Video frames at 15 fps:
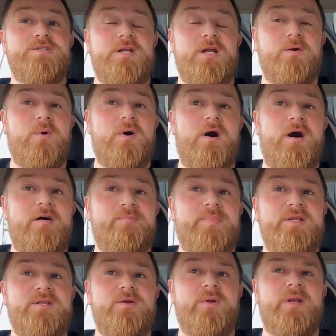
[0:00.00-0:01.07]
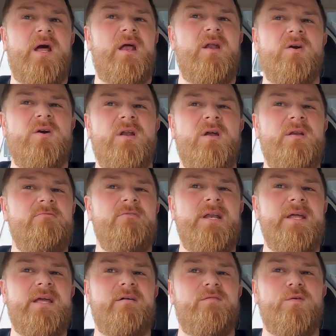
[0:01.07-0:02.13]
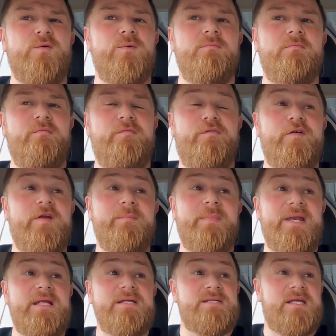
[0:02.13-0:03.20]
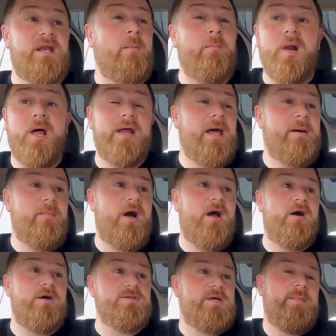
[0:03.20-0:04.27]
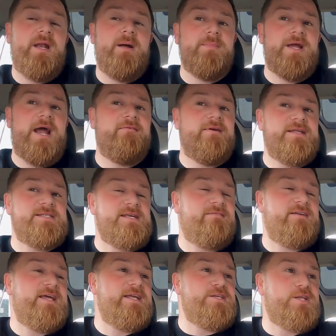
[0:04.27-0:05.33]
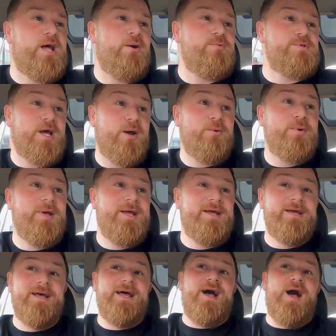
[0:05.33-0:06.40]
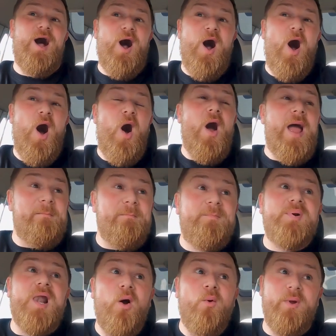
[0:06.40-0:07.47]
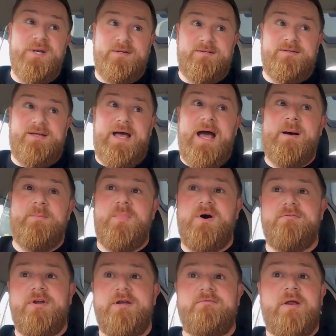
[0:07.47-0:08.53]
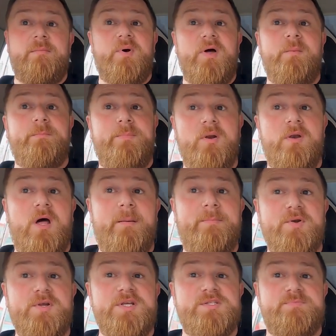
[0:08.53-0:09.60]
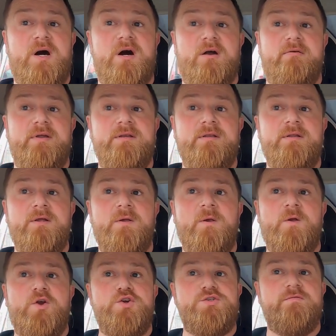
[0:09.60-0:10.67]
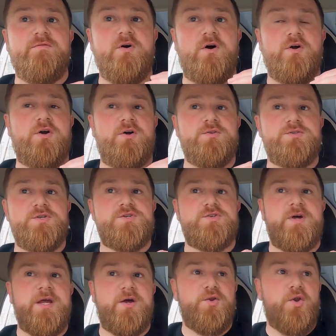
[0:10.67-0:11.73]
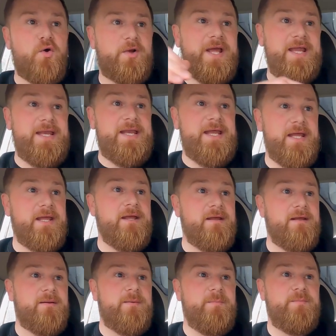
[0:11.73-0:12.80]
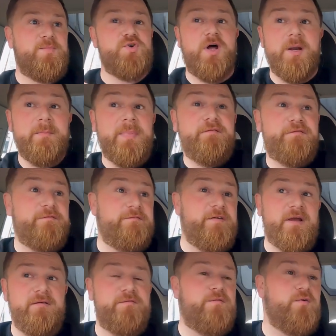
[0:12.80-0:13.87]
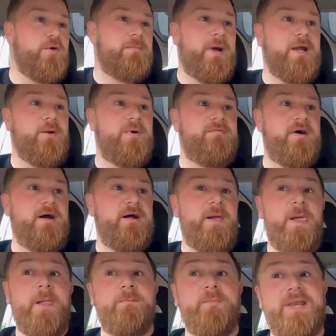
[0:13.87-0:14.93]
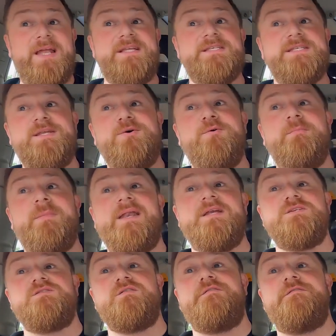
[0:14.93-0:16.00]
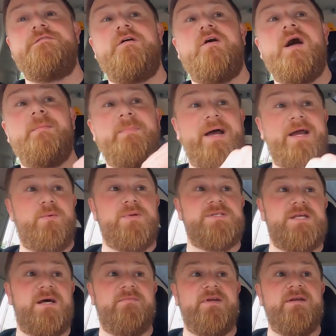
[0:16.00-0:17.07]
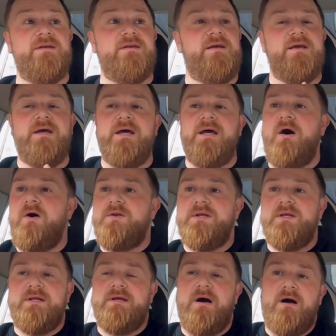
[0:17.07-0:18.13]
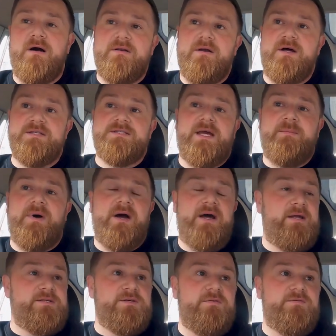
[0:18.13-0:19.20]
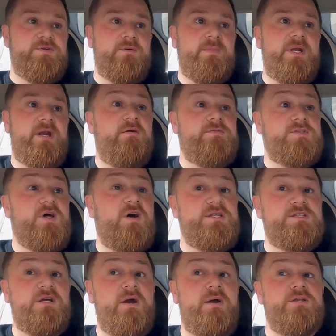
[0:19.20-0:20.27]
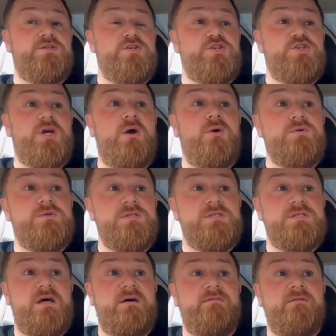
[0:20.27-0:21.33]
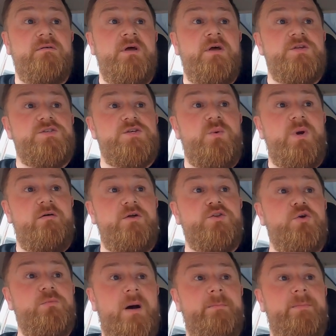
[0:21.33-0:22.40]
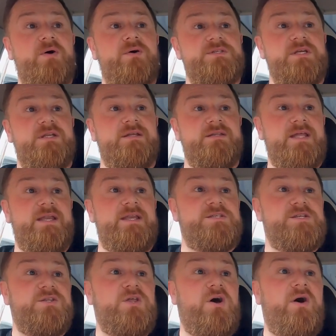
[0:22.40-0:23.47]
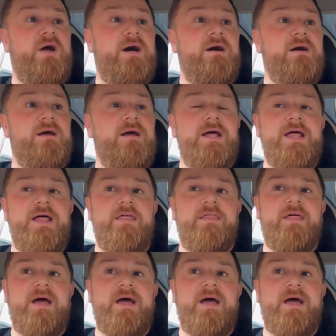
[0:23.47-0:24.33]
Do you know what I've been doing? And I can only really get through three minutes, and I'm blowing out my ass. I mean, I'm carrying 17 stone, so. I am blowing yeah, out my rear end. But but like body sparring, because you've got to concentrate on not getting hit, yeah. trying to be fucking Floyd Mayweather, but then still manage to fire back with something on, I, I take my hats off to them, and I've started to go into shows and stuff. So where I do my boxing at Dennis and Dyer, yeah.